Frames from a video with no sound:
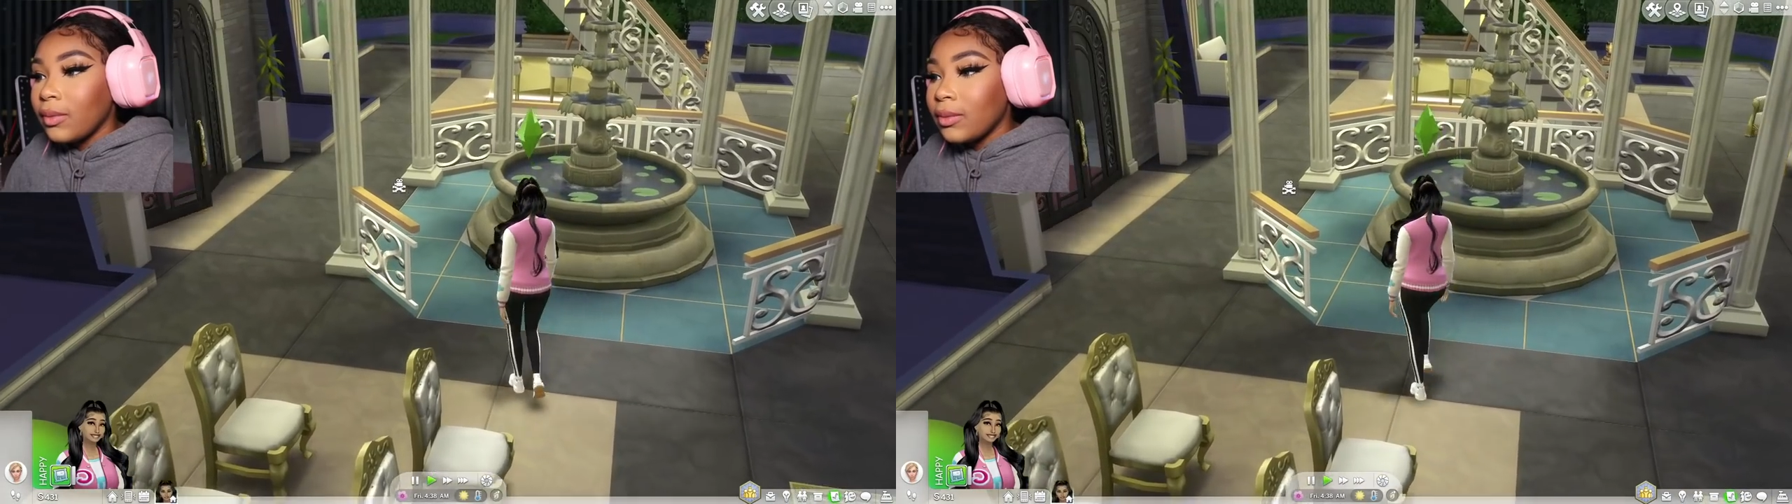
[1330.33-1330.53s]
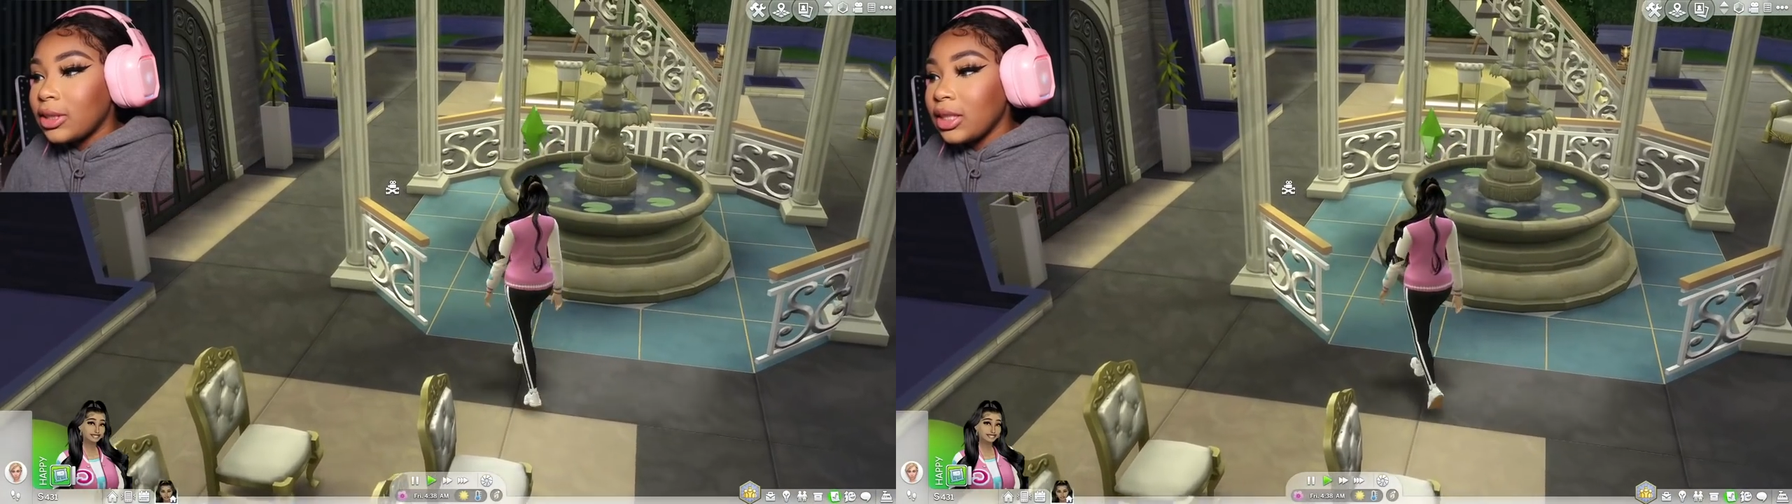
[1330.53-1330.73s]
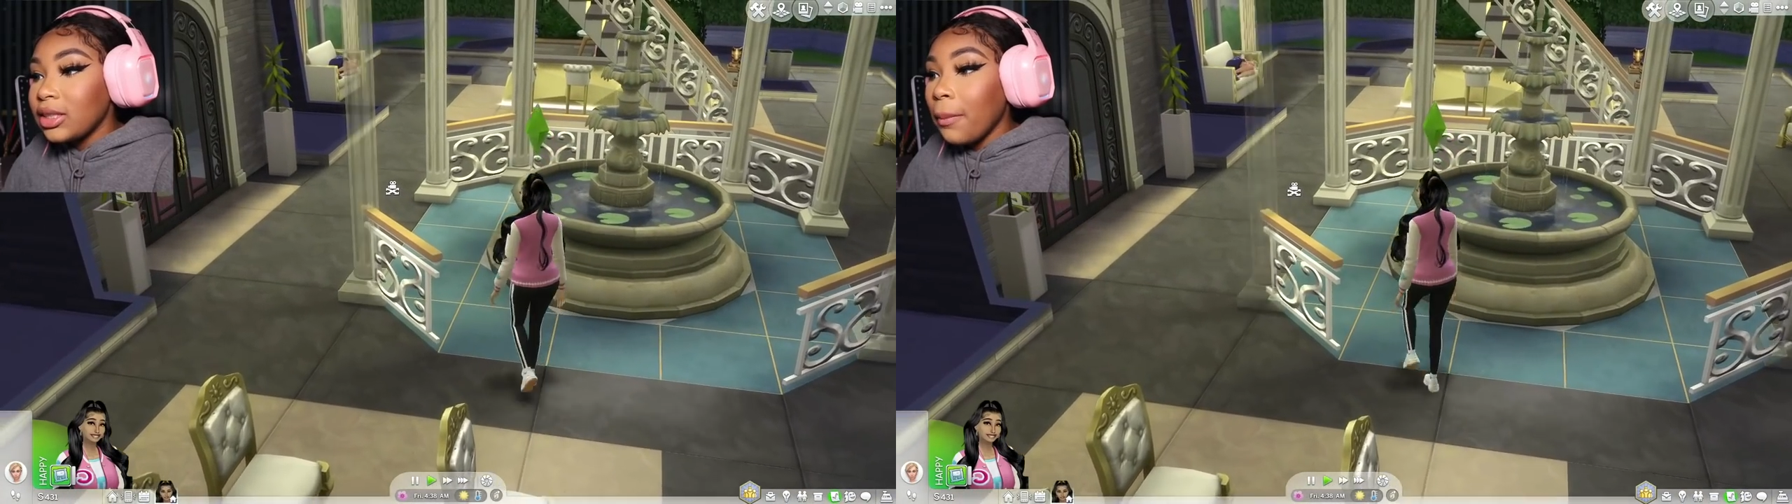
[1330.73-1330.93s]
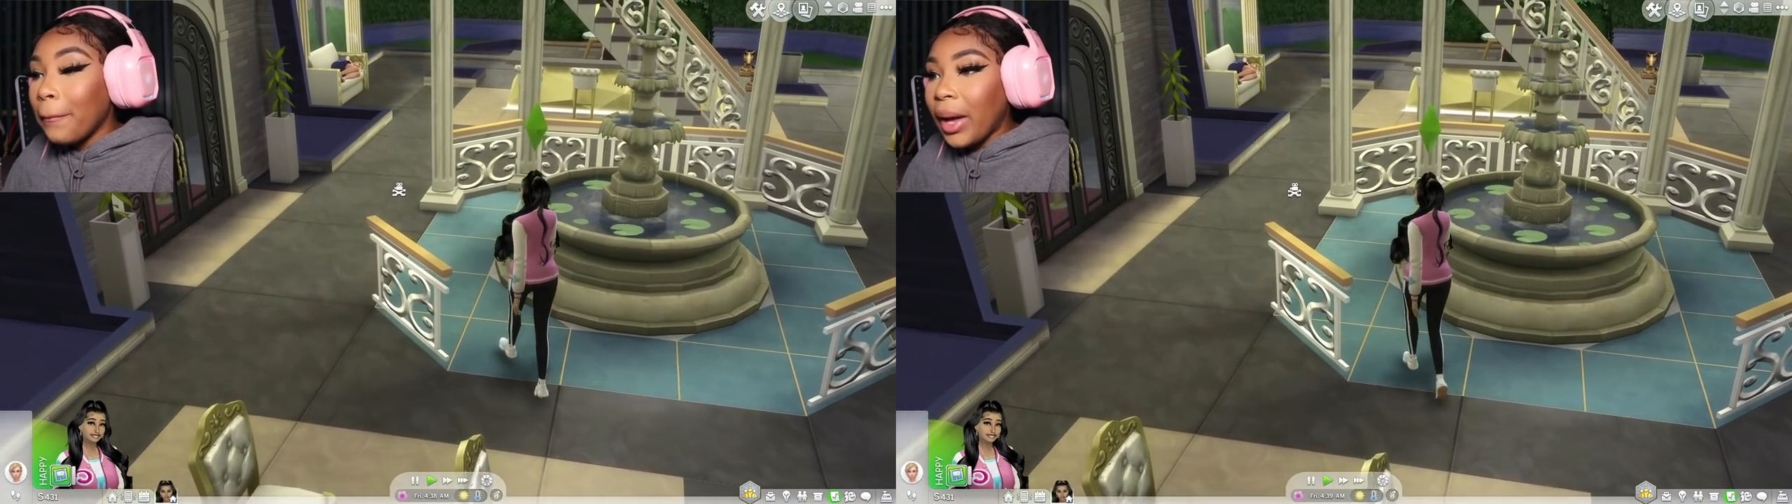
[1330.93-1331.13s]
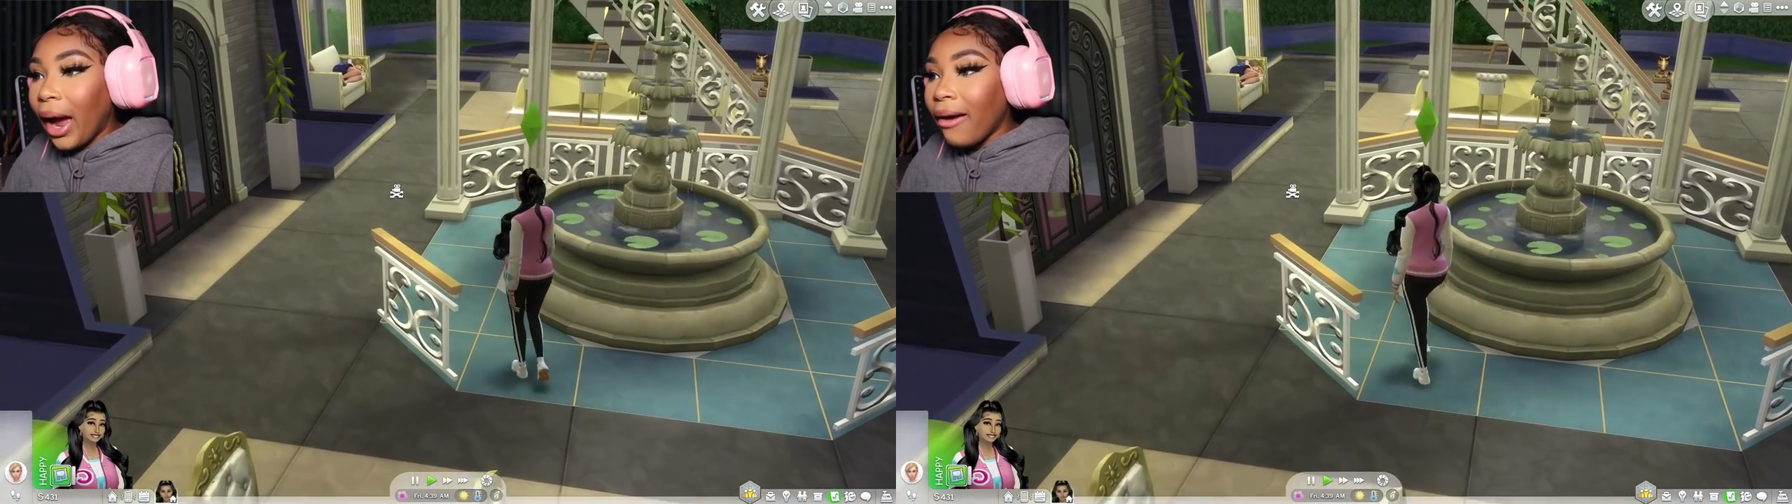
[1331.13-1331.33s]
she's
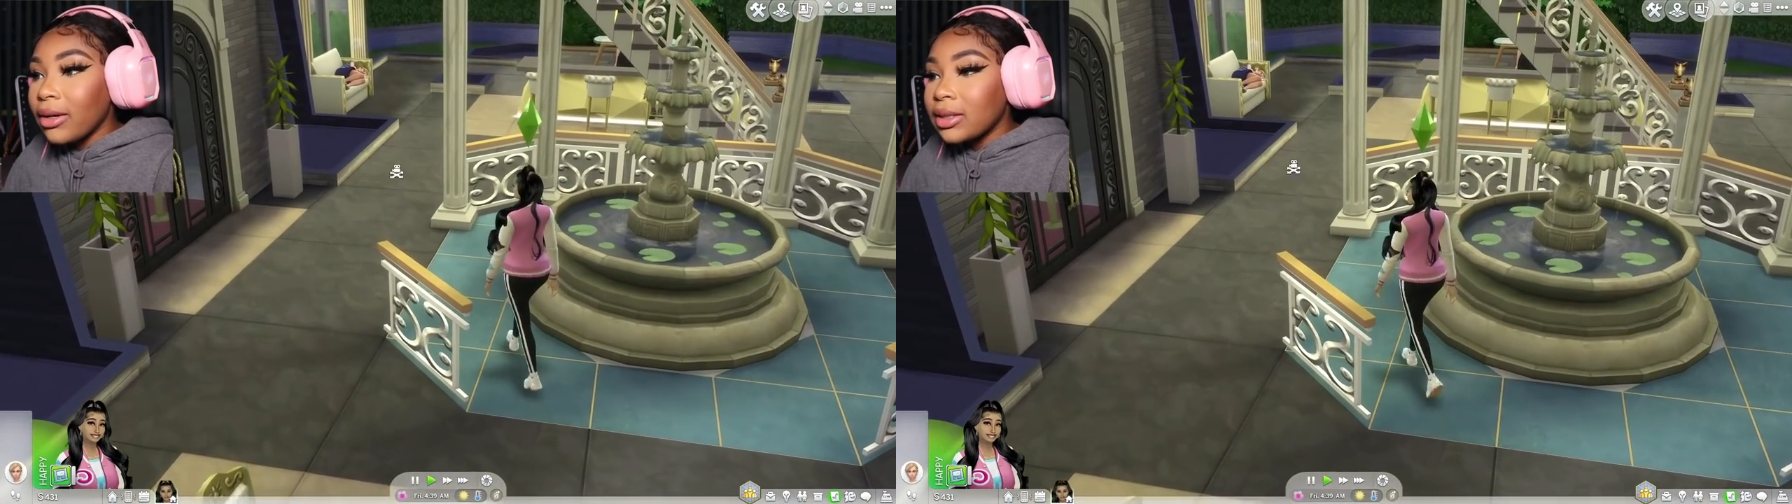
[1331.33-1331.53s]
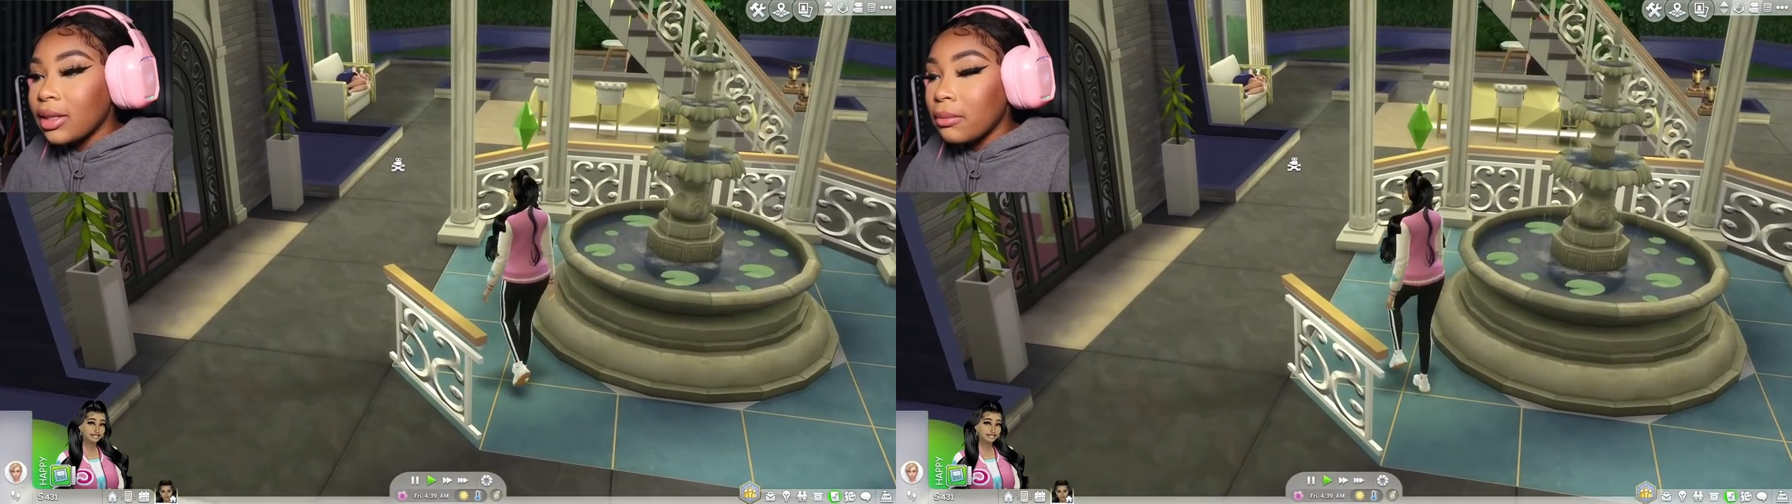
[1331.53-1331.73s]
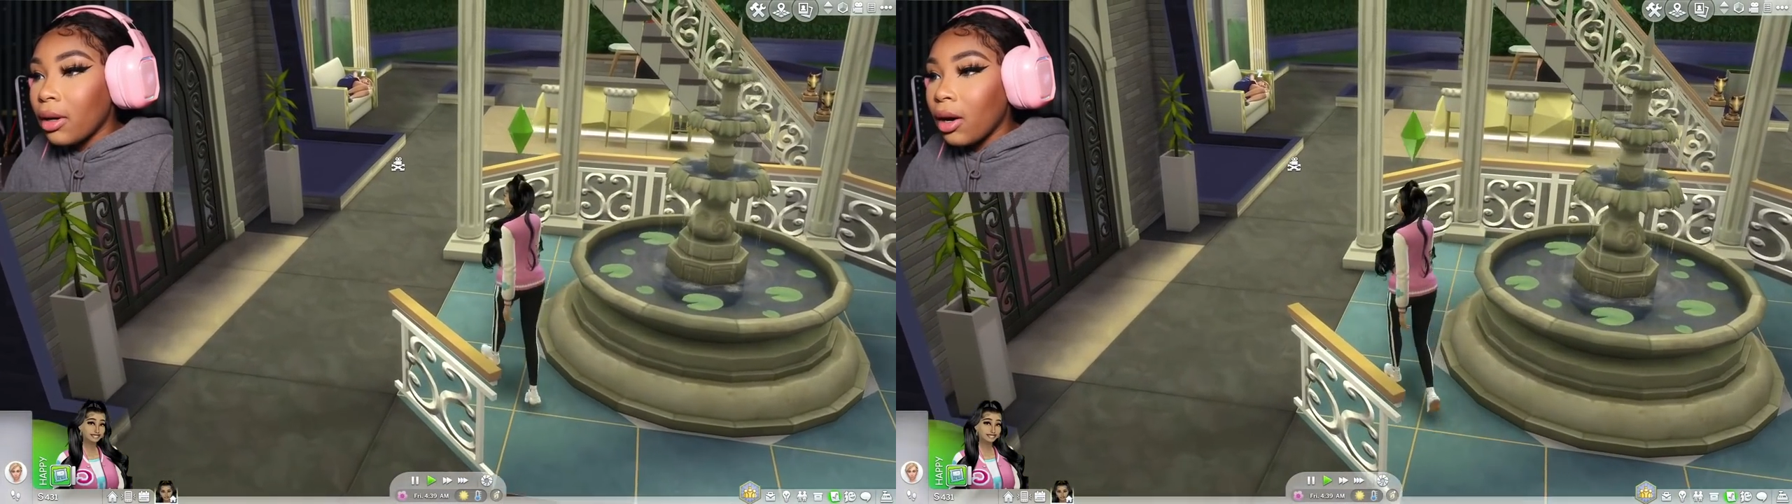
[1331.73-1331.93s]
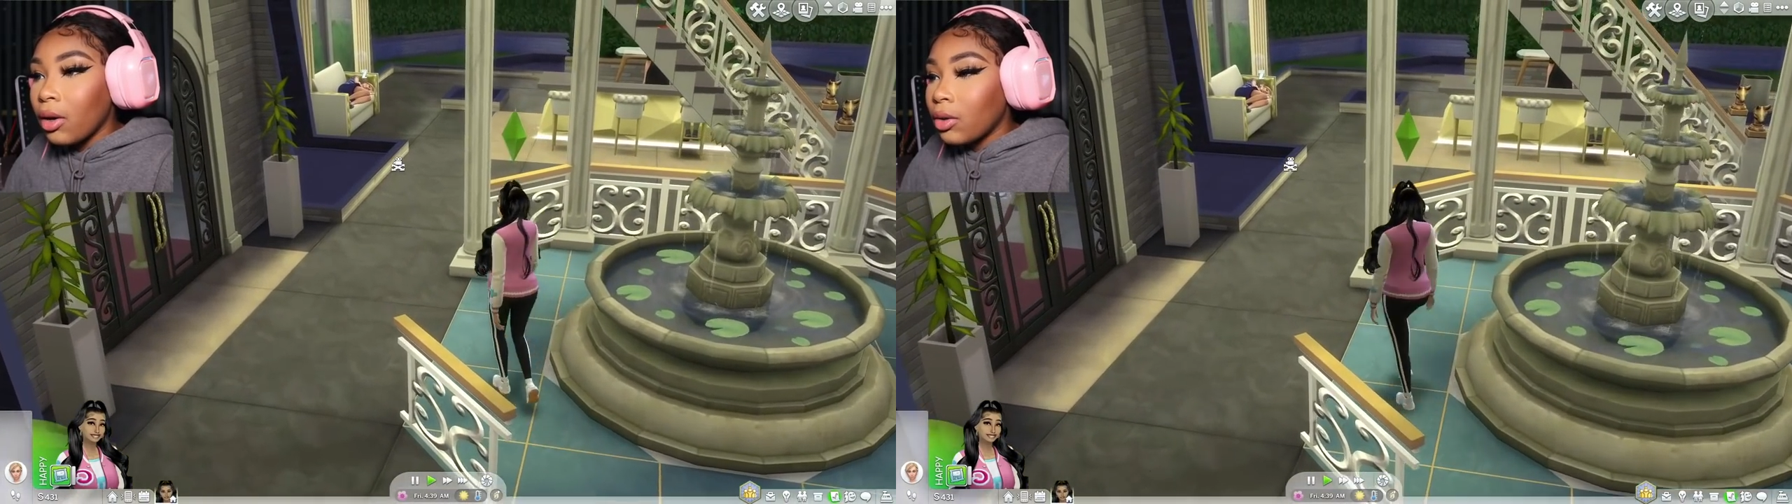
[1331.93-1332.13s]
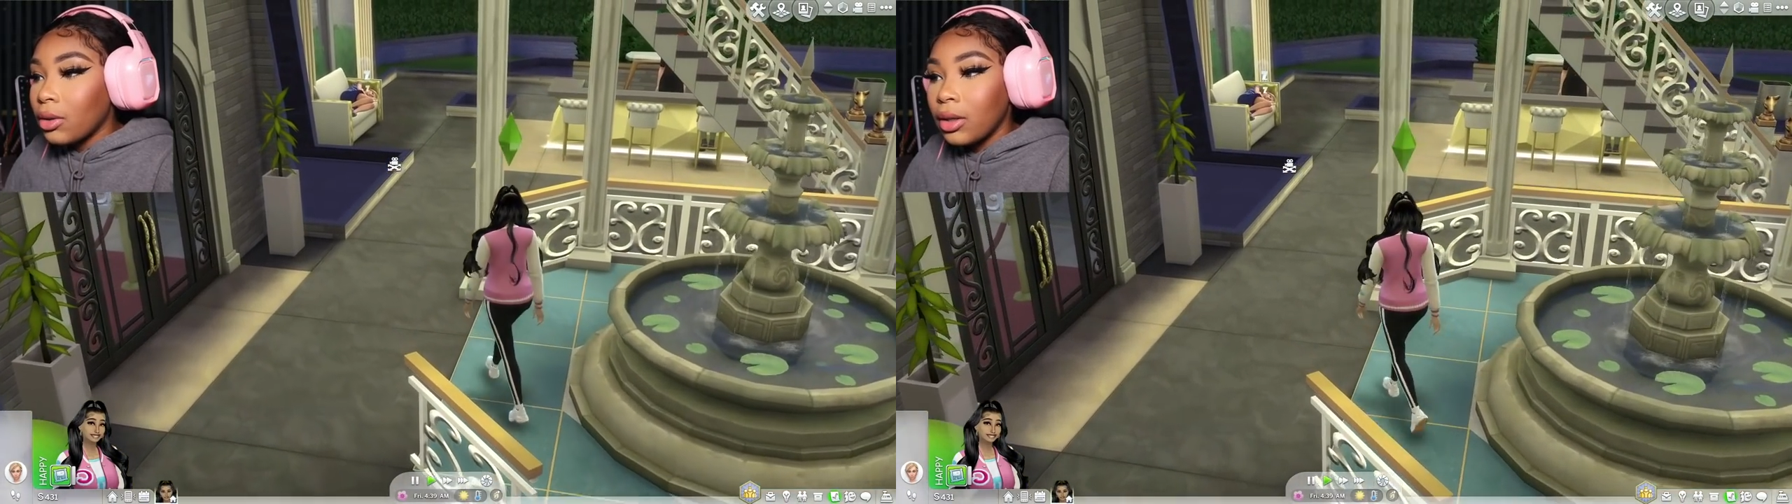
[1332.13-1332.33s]
embarrassing,
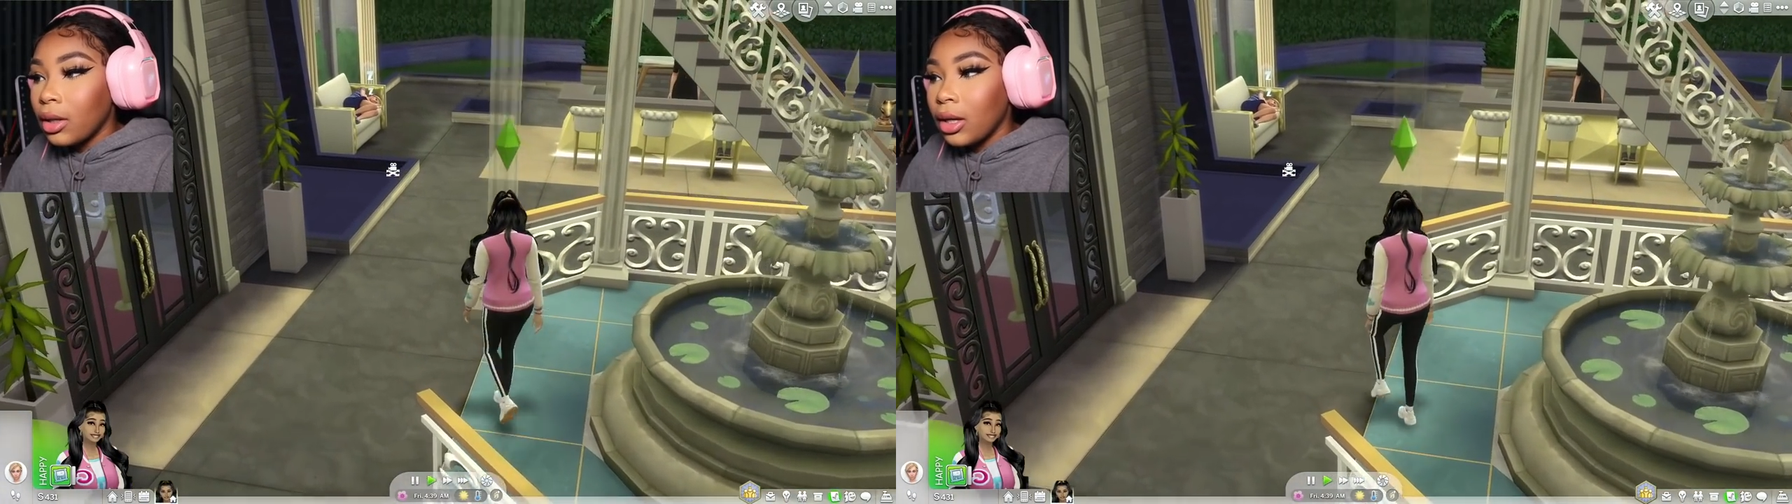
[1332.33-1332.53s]
bro.